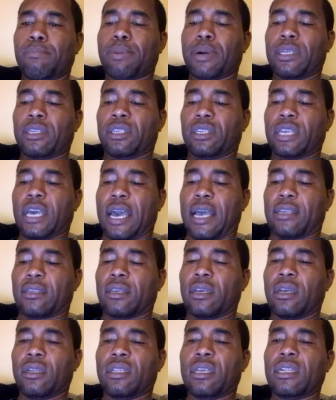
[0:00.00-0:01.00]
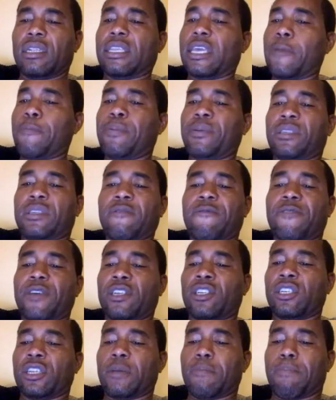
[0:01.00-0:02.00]
Punch stats. The deepest
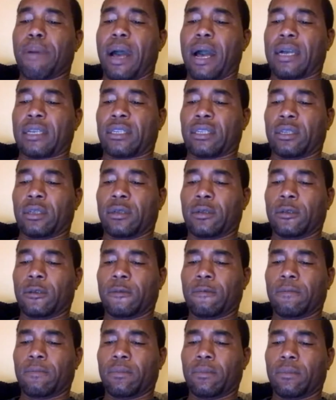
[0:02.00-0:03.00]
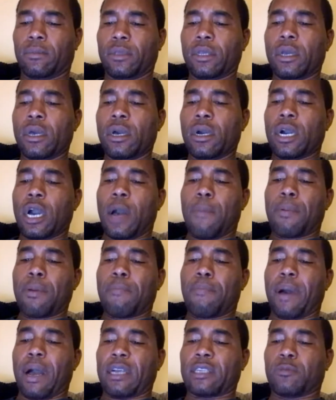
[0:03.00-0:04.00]
division in boxing.
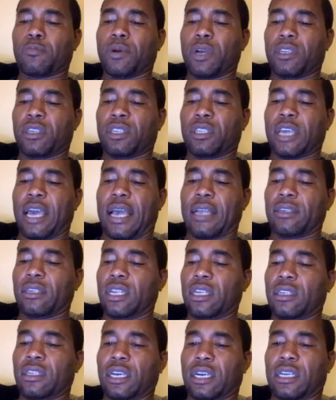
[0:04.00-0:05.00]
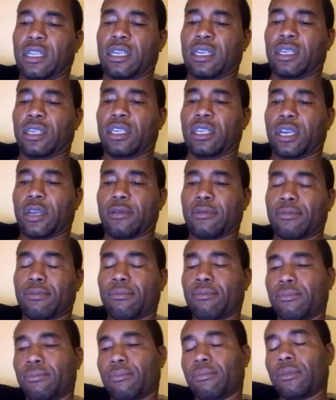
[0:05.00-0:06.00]
CompuBox punch stats. Let's look at this shit.
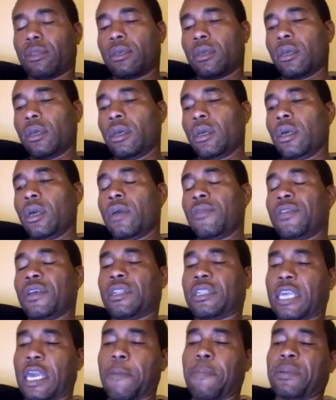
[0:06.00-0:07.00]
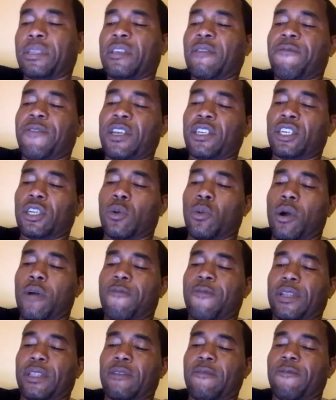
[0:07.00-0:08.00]
The deepest division in
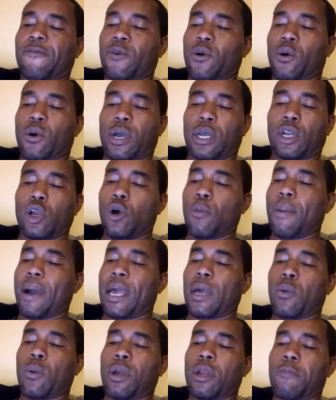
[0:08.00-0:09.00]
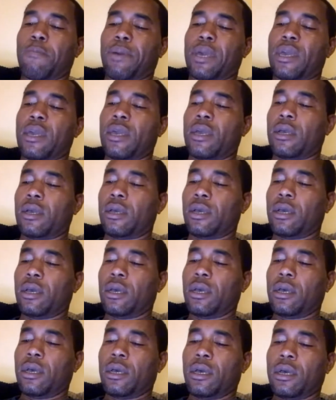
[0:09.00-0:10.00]
154, and nobody want to be
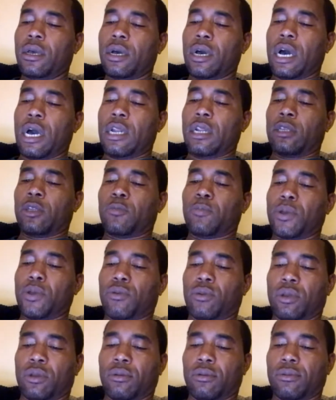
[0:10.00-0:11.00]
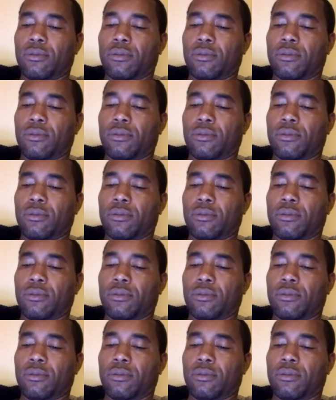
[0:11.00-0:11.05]
Undisputed.